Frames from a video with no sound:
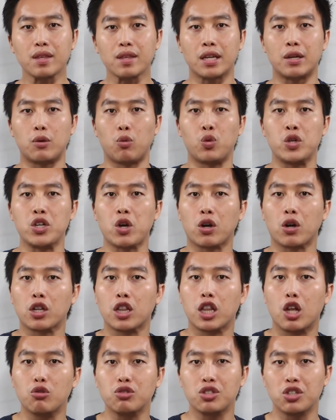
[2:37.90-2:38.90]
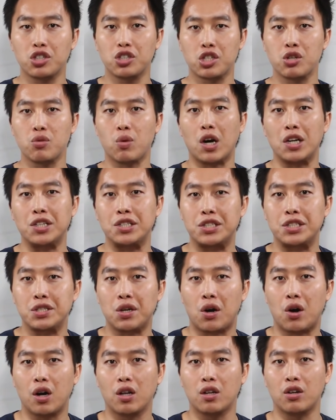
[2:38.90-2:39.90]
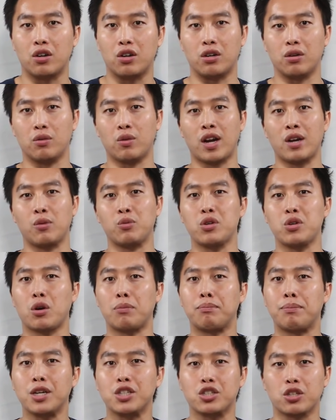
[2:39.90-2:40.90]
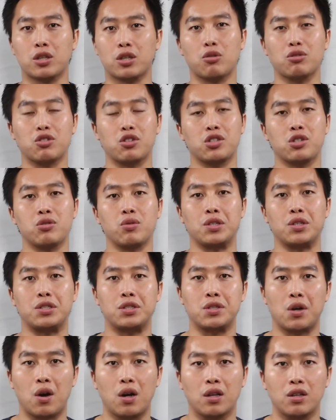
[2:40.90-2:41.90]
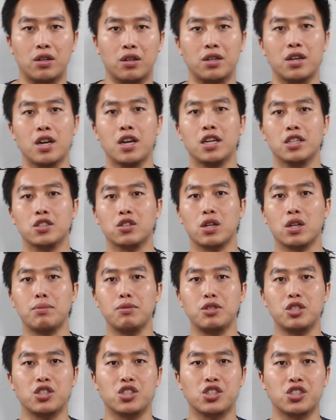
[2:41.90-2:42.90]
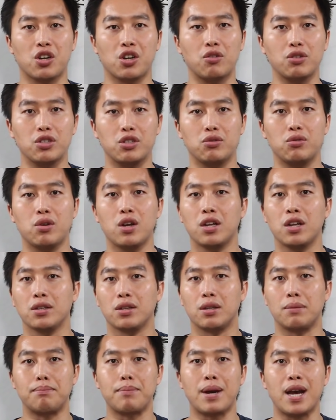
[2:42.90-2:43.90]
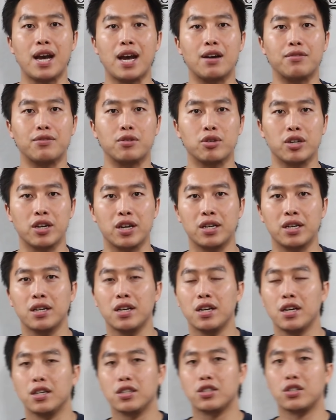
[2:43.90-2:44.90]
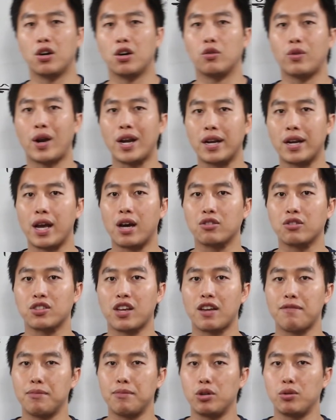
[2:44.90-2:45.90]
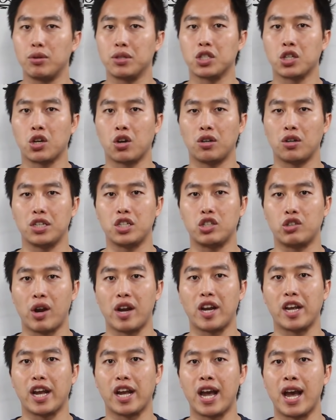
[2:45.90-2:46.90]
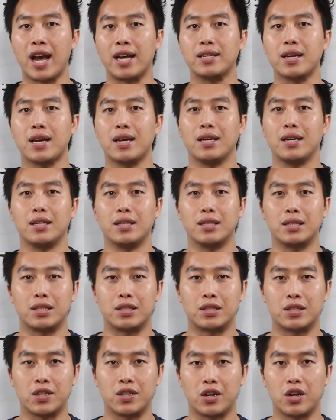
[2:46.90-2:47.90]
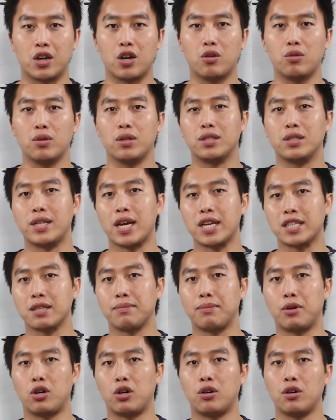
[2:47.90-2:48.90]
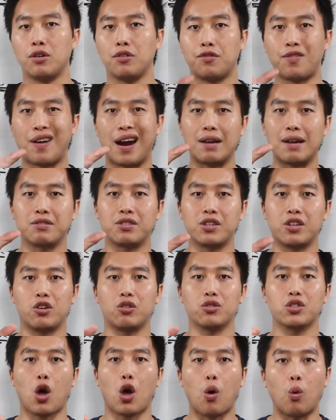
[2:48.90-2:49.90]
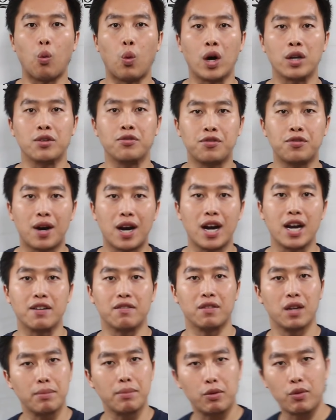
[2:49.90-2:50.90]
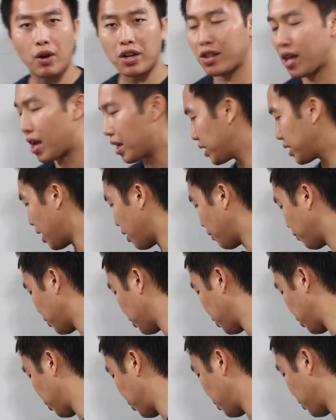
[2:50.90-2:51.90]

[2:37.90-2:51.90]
we are closer to $1, right? We are much closer to $1. So let me just show you the math, okay? So right now, SafeMoon is currently trading at 0.5015. Let me write that down for you.